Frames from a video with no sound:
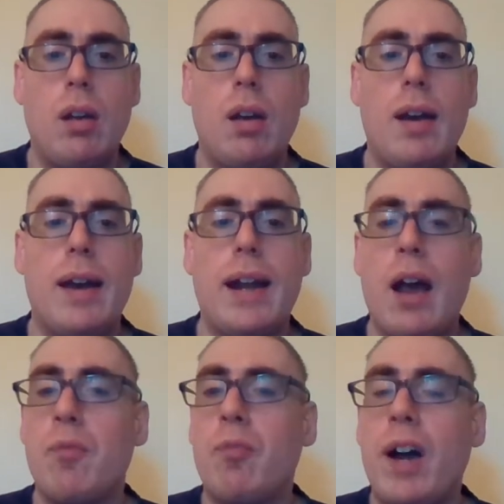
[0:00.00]
And I
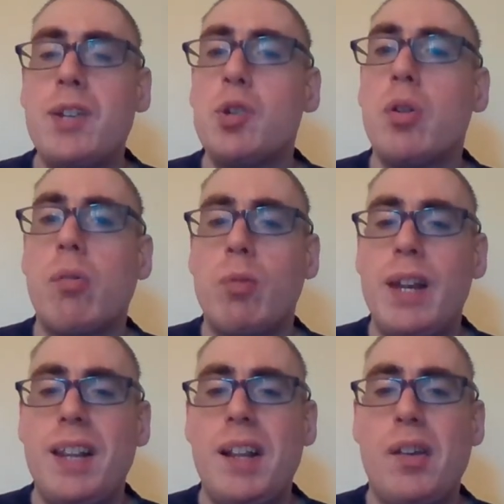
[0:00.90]
invite you to
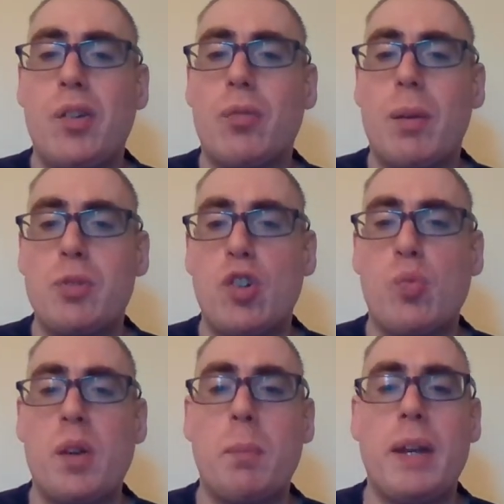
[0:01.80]
read these scriptures
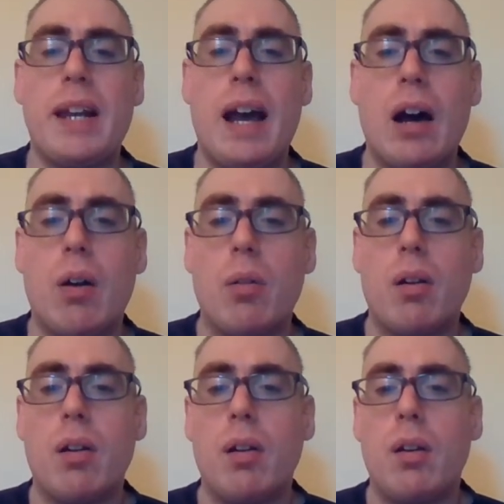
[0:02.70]
with me now
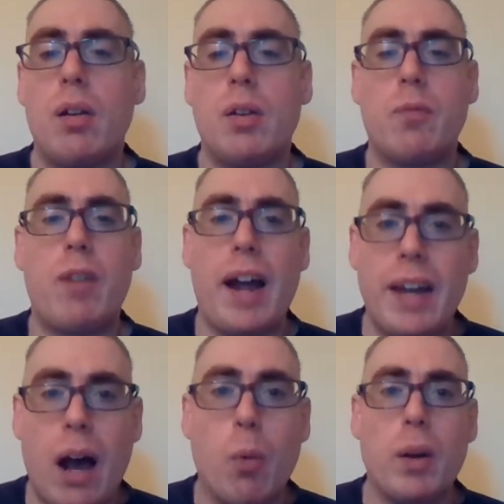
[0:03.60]
to find
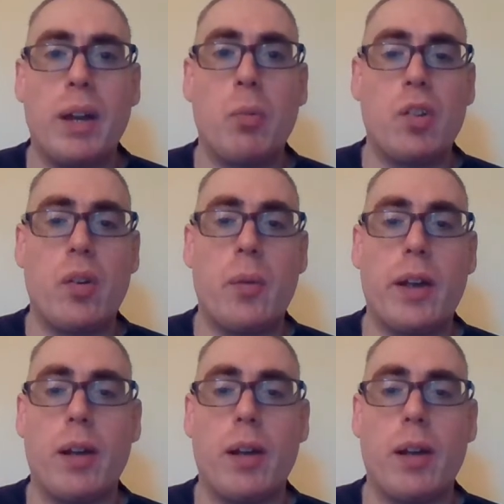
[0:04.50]
out what he was doing.